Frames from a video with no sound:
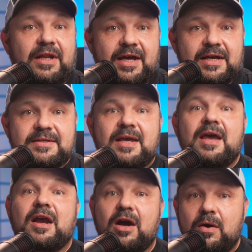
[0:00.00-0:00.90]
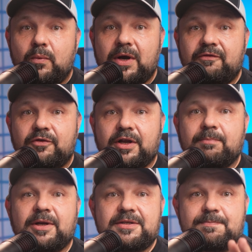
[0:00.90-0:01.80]
nice. Can't wait for it,
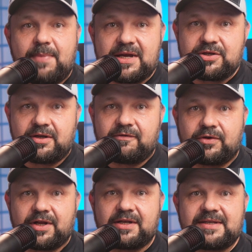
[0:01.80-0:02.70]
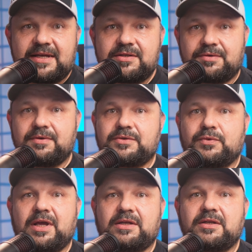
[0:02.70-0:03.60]
but especially for the accessories
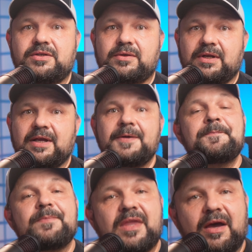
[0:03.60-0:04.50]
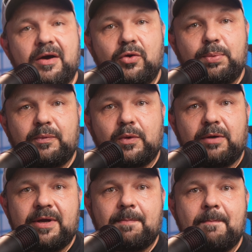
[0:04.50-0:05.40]
related to it. I hope it will
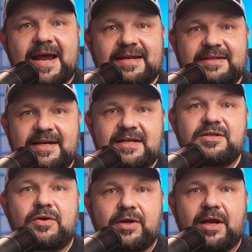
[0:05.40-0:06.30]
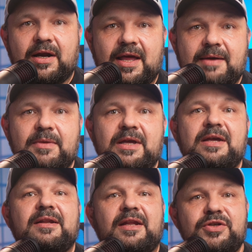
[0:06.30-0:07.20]
be a magnetized on-air lamp
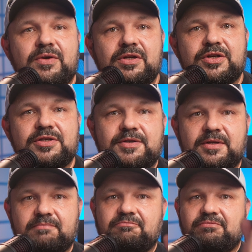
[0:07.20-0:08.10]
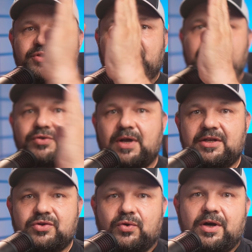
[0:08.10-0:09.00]
that you can just stick to any
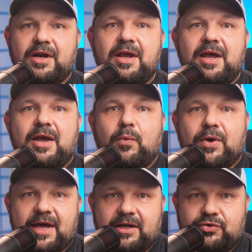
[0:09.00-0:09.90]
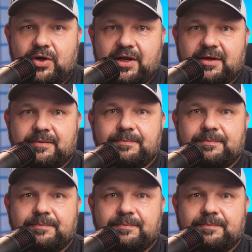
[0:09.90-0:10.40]
door without drilling.